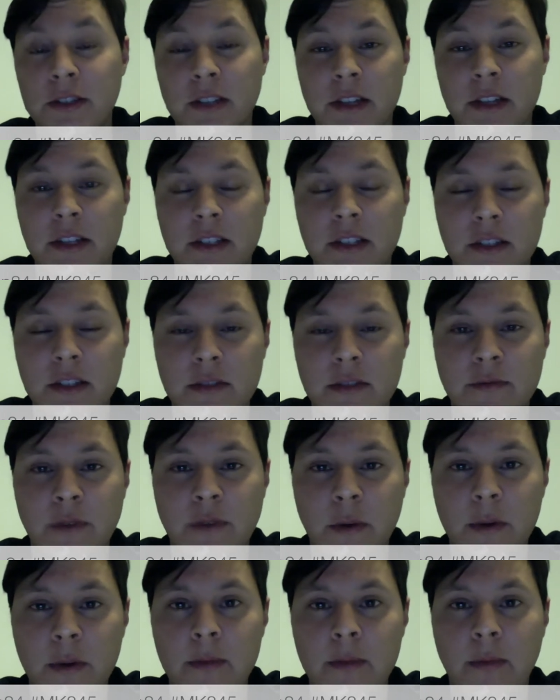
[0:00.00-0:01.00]
And this is
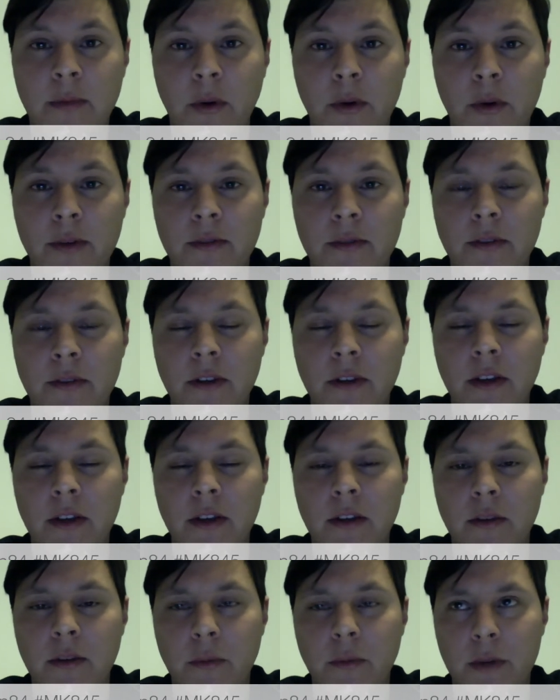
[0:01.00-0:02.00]
very important
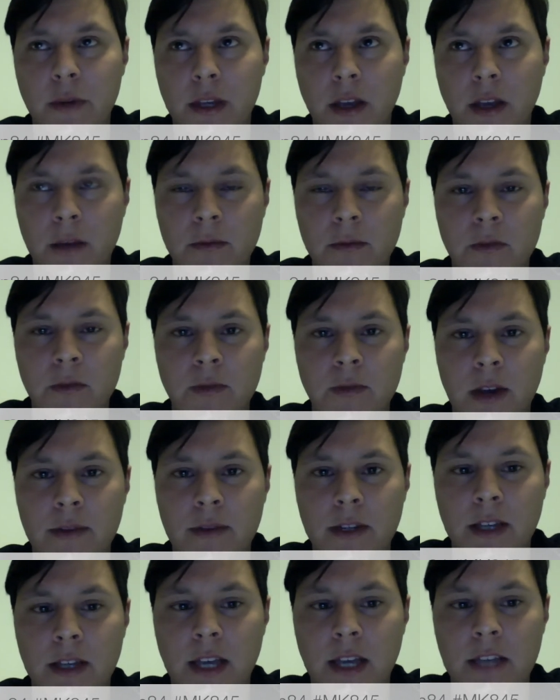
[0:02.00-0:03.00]
when it comes to
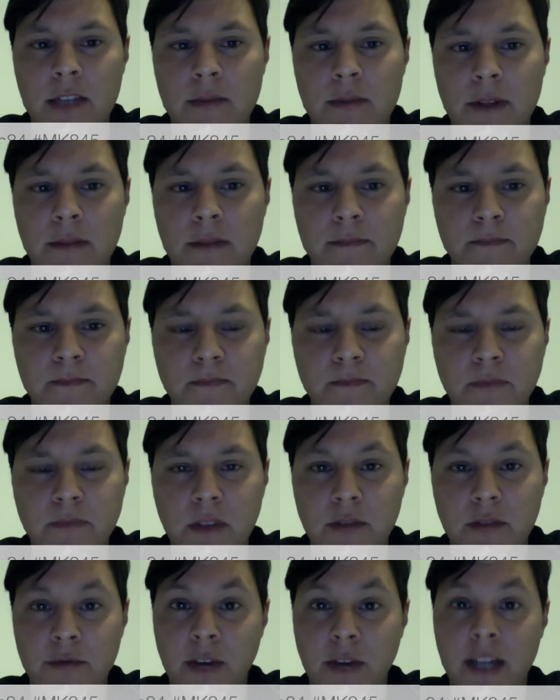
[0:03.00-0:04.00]
driving engagement.
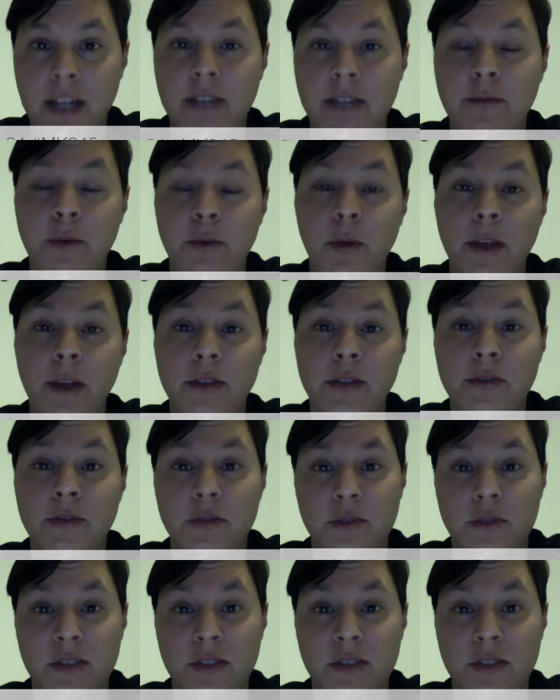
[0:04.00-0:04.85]
Find influencers.